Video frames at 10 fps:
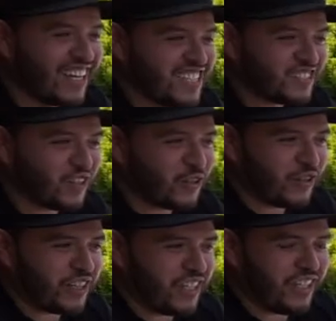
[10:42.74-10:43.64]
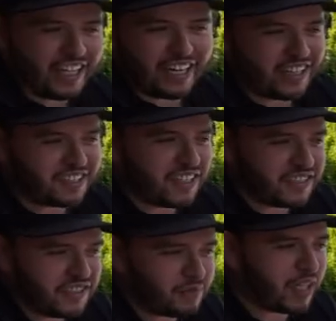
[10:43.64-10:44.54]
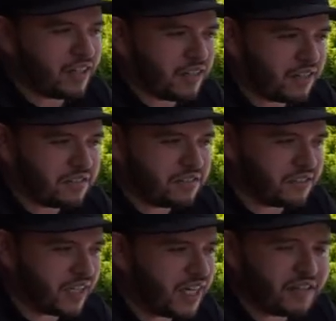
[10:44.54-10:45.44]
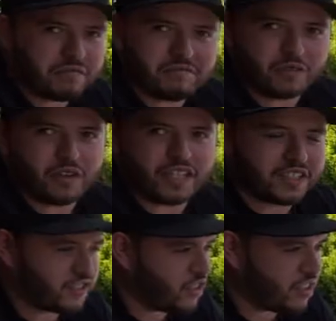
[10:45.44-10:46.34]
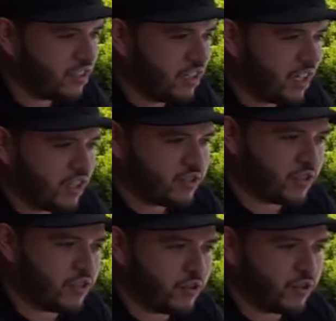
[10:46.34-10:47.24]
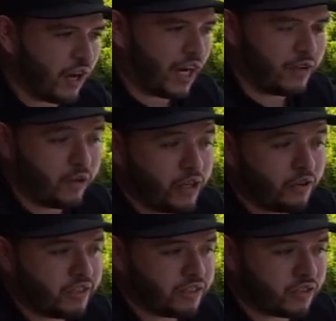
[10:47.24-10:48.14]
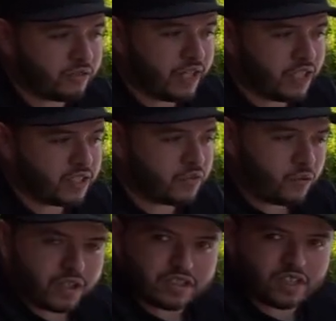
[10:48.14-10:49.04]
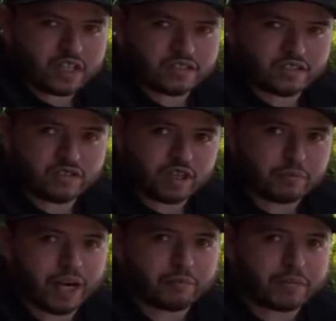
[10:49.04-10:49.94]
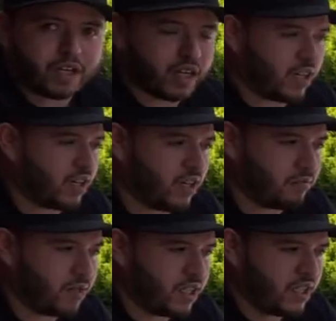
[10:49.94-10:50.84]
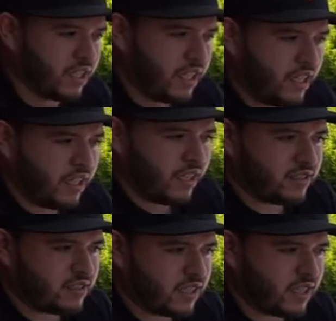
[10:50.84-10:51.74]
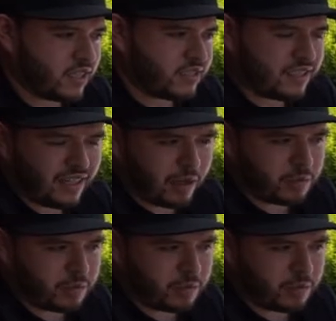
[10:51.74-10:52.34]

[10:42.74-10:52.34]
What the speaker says: So he had an exhaust in his backyard. He's like, hey, you want it? I was like, sure. So I do know it's a 3-inch full exhaust, straight pipe. It's titanium